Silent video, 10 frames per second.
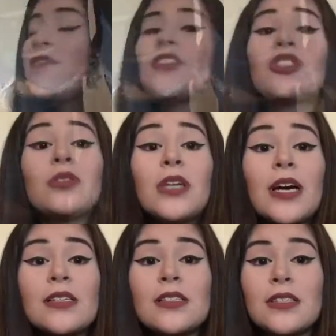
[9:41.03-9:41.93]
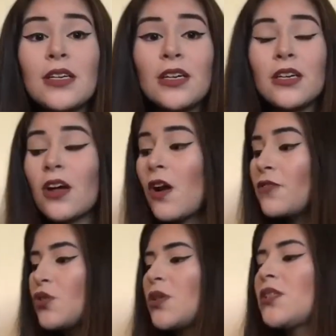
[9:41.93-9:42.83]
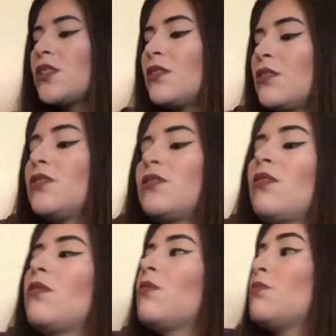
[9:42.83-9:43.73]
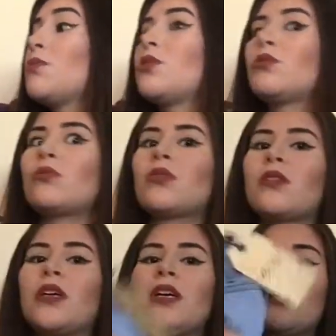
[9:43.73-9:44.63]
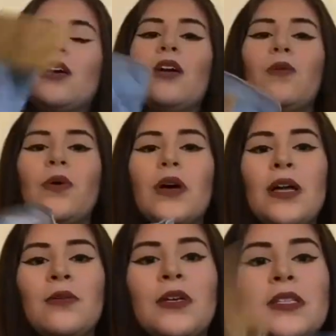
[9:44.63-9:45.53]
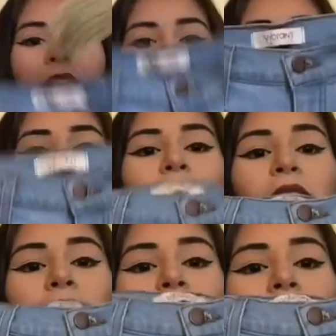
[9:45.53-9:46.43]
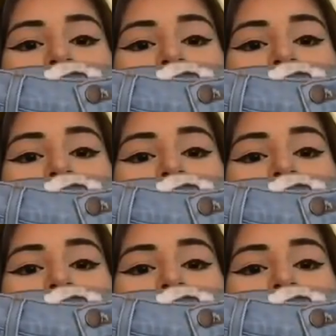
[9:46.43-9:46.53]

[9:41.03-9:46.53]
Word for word: even show you guys the cutoff shorts, so I'm so sorry. Well, anyways, so these are the